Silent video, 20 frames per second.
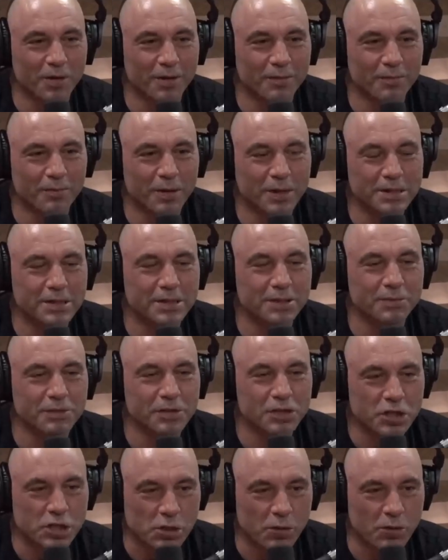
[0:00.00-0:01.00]
Once you
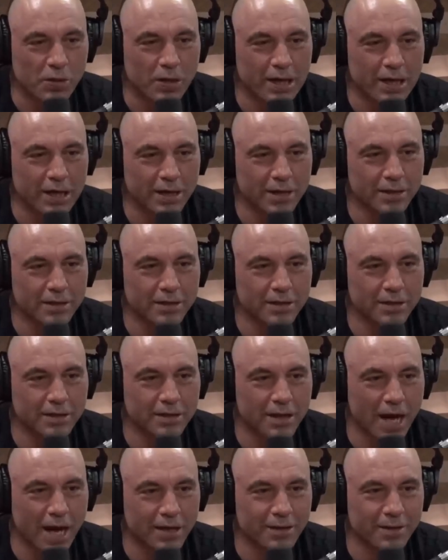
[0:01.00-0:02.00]
enjoy the
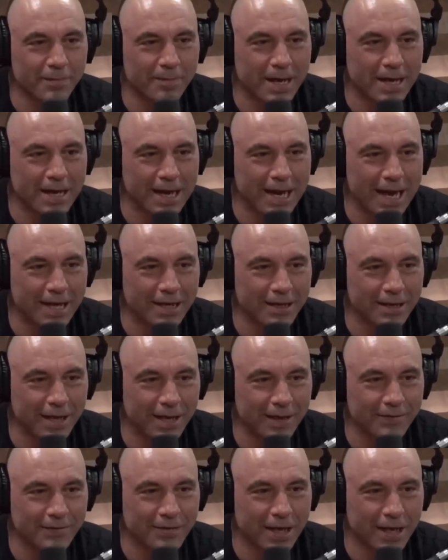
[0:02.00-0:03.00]
Dr. Manhattan
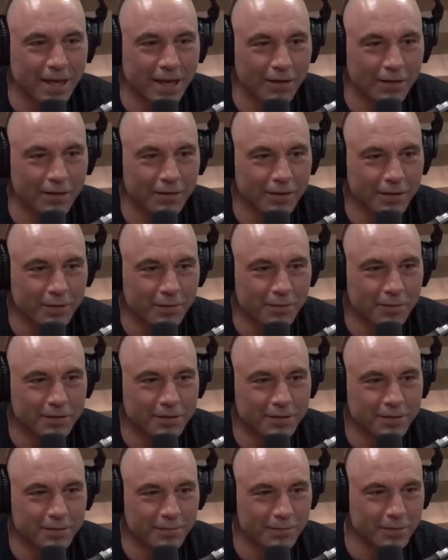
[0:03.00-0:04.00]
lifestyle,
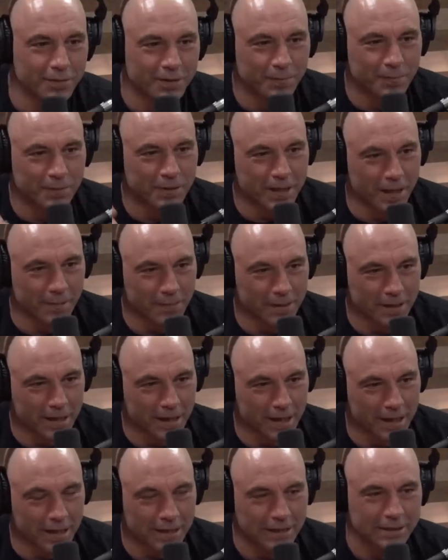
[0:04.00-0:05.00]
once you become a
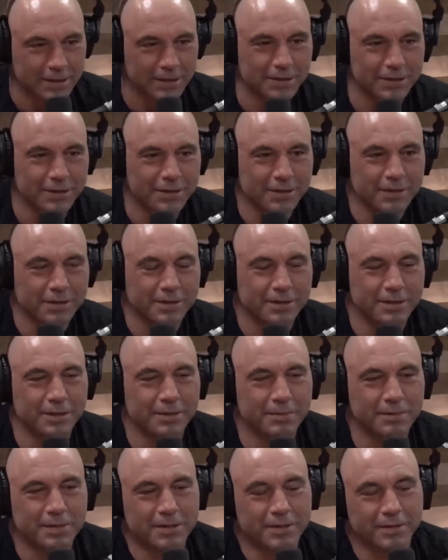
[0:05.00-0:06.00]
god,
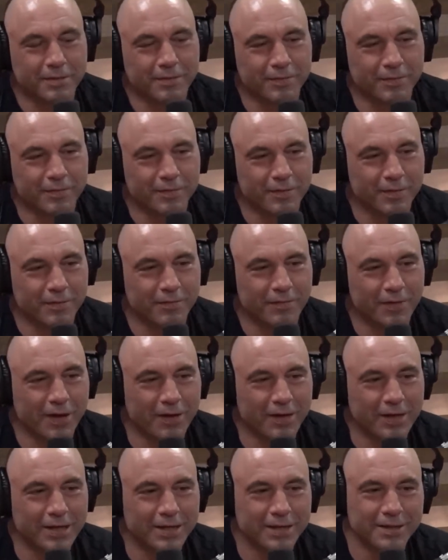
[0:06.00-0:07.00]
seems
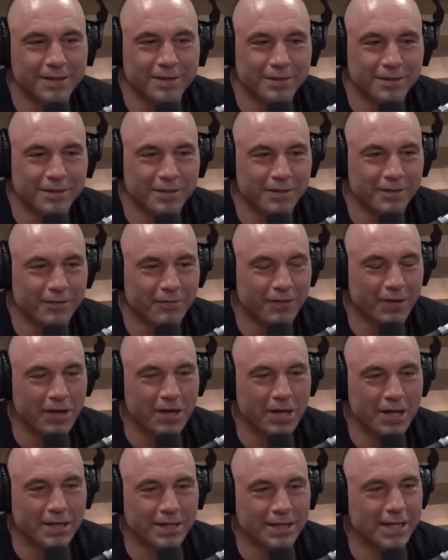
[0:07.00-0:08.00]
very,
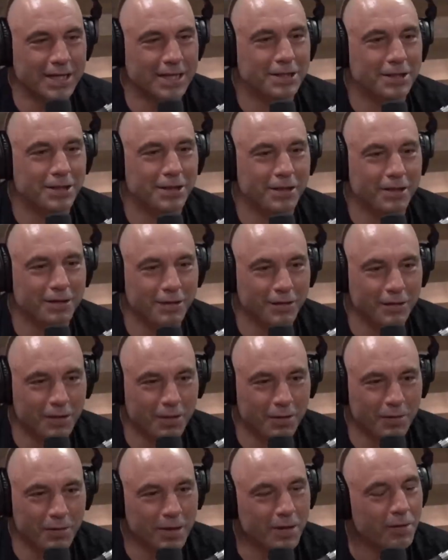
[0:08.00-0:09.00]
very unlikely you're
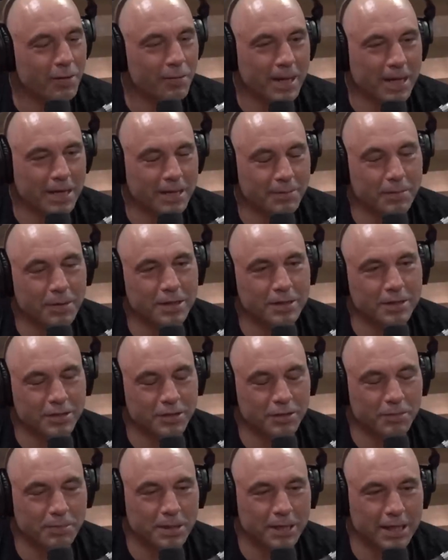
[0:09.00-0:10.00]
going to want to go back to being
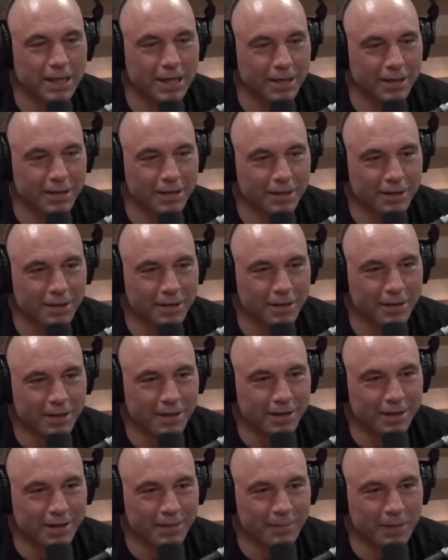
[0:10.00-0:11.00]
stupid again.
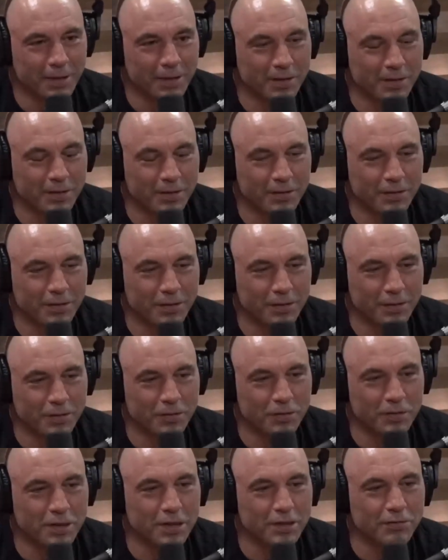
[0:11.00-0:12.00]
I mean,
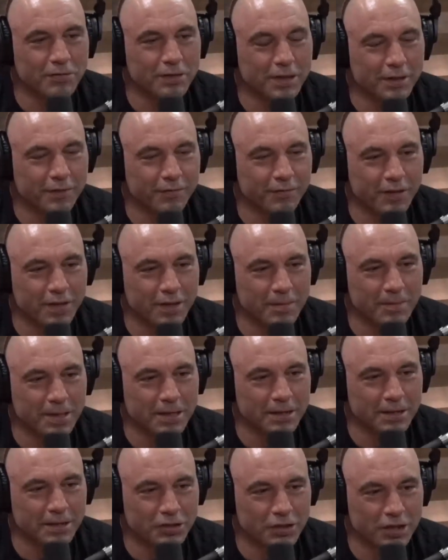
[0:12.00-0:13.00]
you literally could
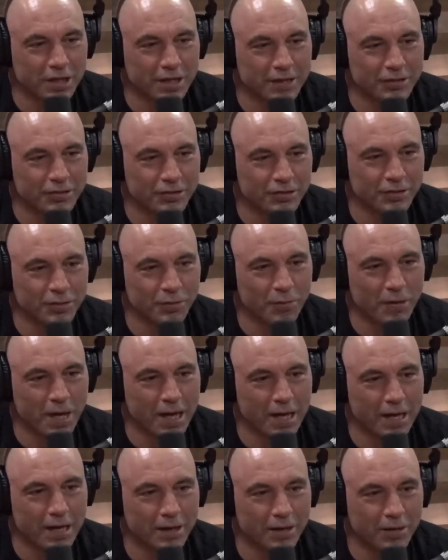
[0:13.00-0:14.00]
fundamentally change the
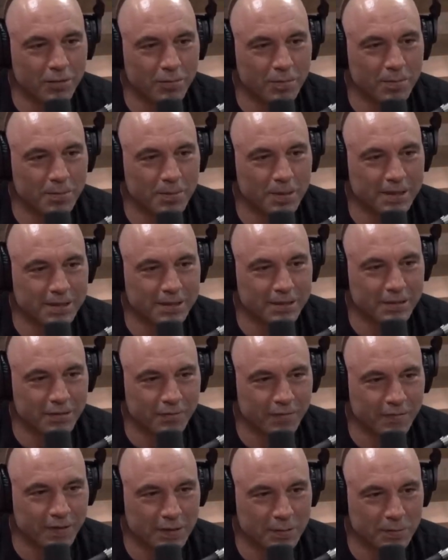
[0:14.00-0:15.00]
way human beings
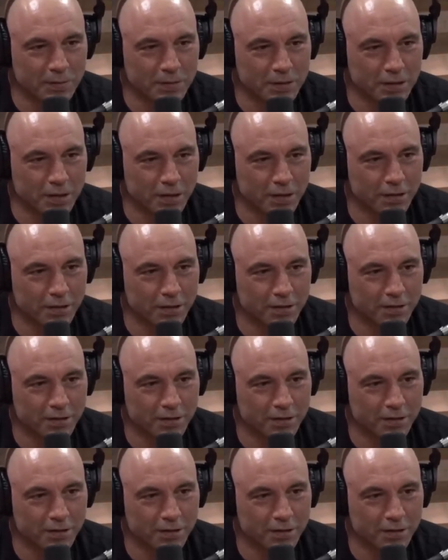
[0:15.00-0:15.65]
interface with each other.